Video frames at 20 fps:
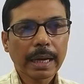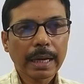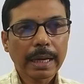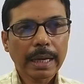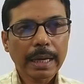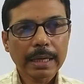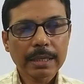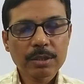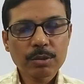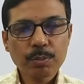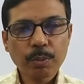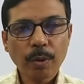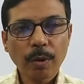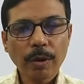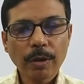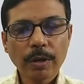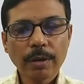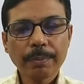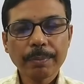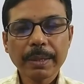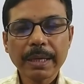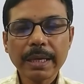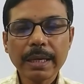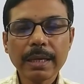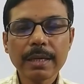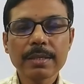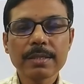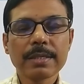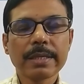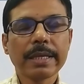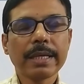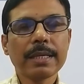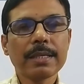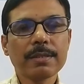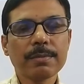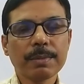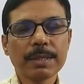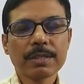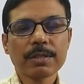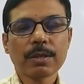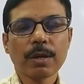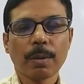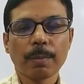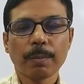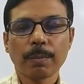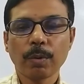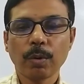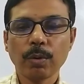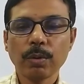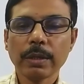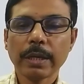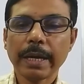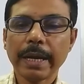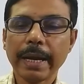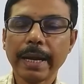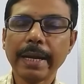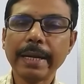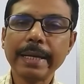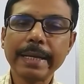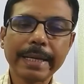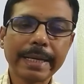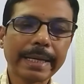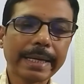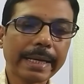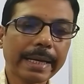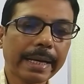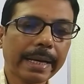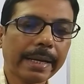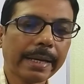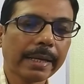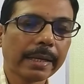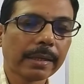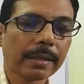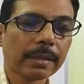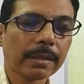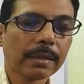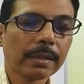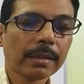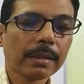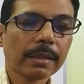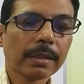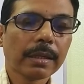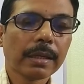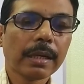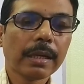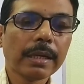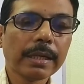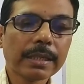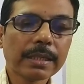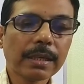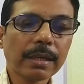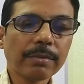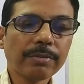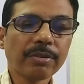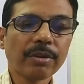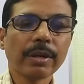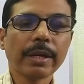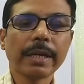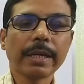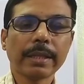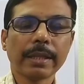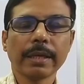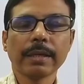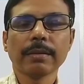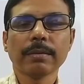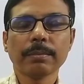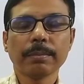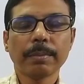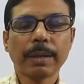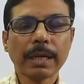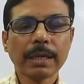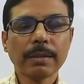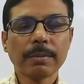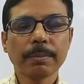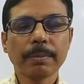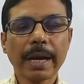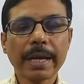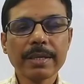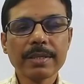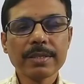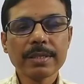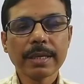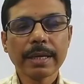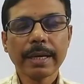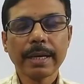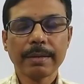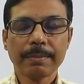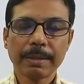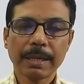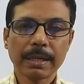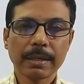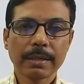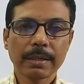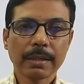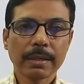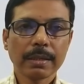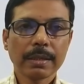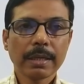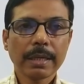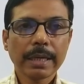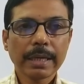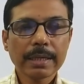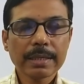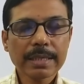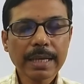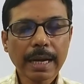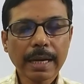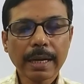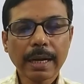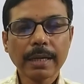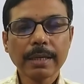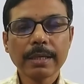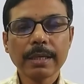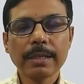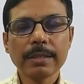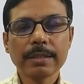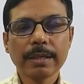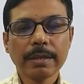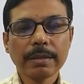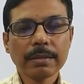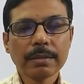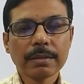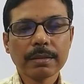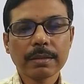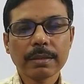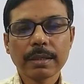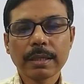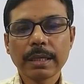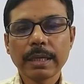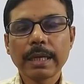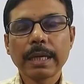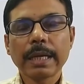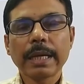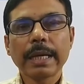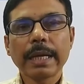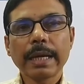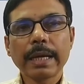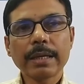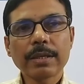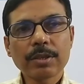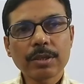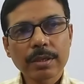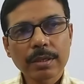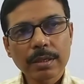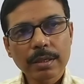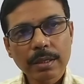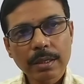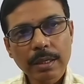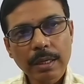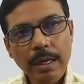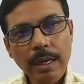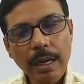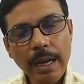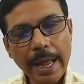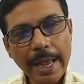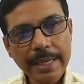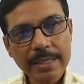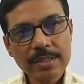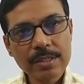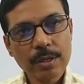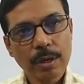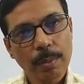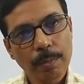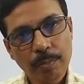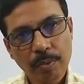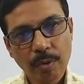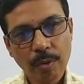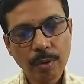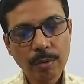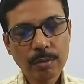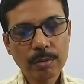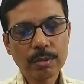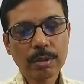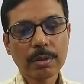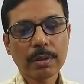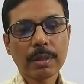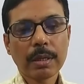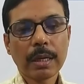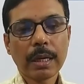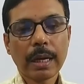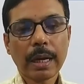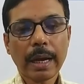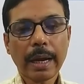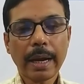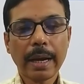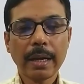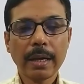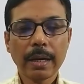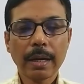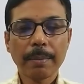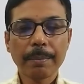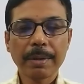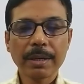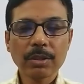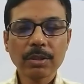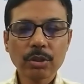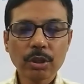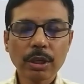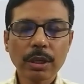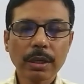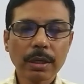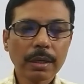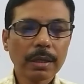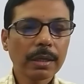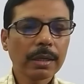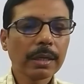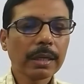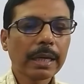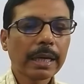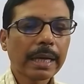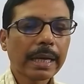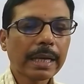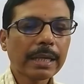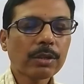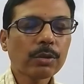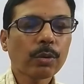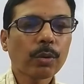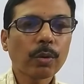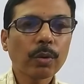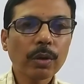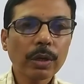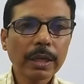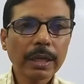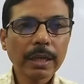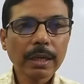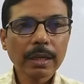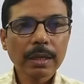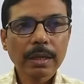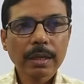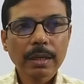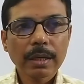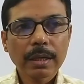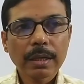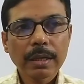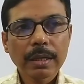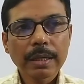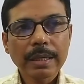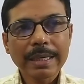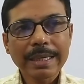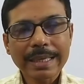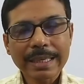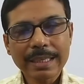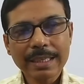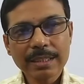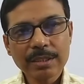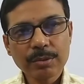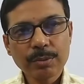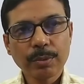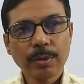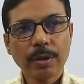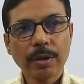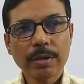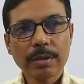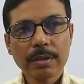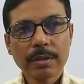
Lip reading: it is fond of ease. Ease means comfort and caring little for anything but mice and milk. It is unintelligent. It likes comfort. And number three, it only cares for